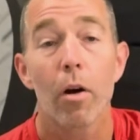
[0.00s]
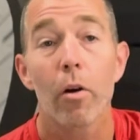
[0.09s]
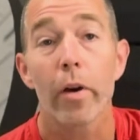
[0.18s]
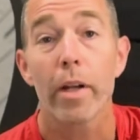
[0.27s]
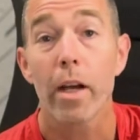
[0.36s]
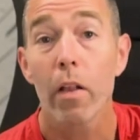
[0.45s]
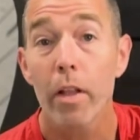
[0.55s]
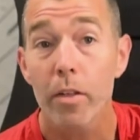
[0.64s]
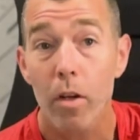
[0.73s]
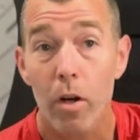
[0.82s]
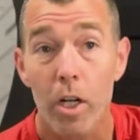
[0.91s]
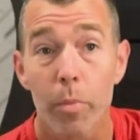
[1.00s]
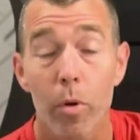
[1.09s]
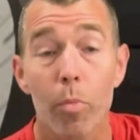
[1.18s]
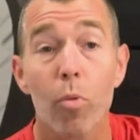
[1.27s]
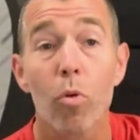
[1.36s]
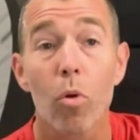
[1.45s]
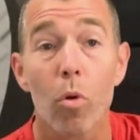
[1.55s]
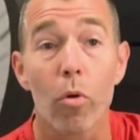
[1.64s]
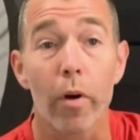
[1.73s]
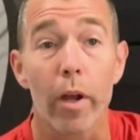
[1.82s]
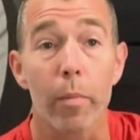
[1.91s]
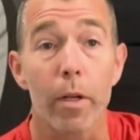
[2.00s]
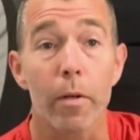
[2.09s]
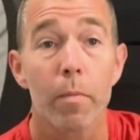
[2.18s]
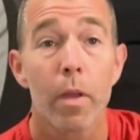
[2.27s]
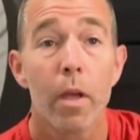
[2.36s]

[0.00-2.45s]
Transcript: All right, now let's talk about programming.